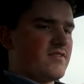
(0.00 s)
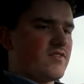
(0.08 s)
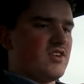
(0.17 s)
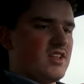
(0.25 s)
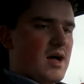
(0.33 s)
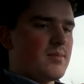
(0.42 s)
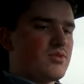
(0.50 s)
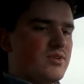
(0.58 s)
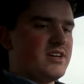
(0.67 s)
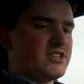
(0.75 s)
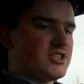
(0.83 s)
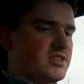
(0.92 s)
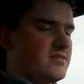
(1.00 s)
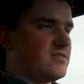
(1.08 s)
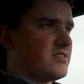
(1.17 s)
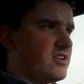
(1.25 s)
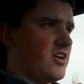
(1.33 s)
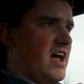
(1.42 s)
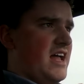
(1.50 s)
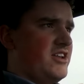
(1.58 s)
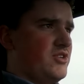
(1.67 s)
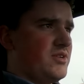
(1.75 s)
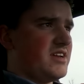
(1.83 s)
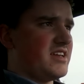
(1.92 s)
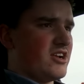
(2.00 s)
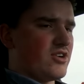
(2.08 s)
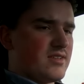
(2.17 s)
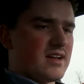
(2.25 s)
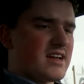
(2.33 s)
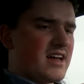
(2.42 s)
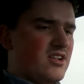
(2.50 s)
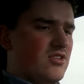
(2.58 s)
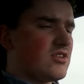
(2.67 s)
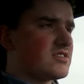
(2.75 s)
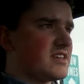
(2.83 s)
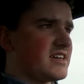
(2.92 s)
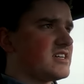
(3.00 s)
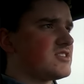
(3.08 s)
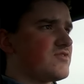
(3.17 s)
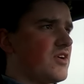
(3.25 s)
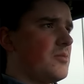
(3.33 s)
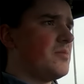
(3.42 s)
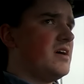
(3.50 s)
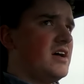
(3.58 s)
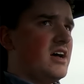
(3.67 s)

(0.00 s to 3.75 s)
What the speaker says: of collaboration little head unit here that kind of looks like it's from